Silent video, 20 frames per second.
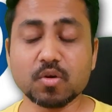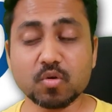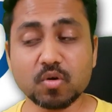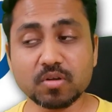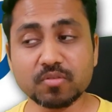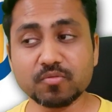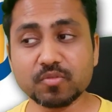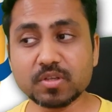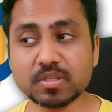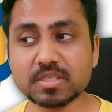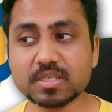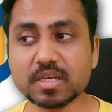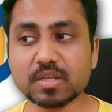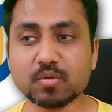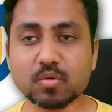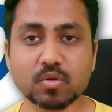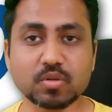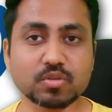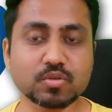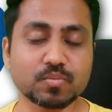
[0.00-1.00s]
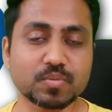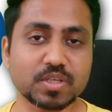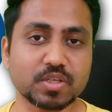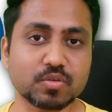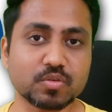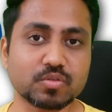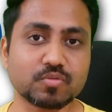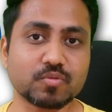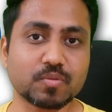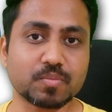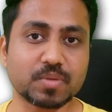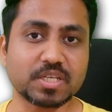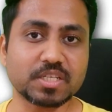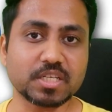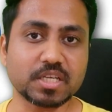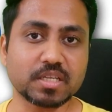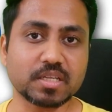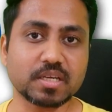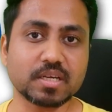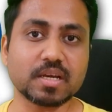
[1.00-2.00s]
Confluence can also be used for
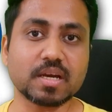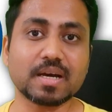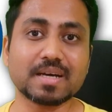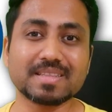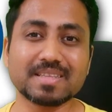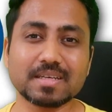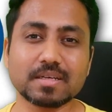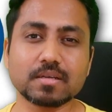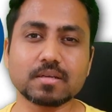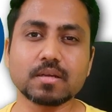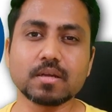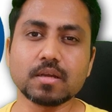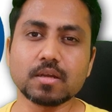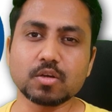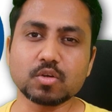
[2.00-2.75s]
maintaining other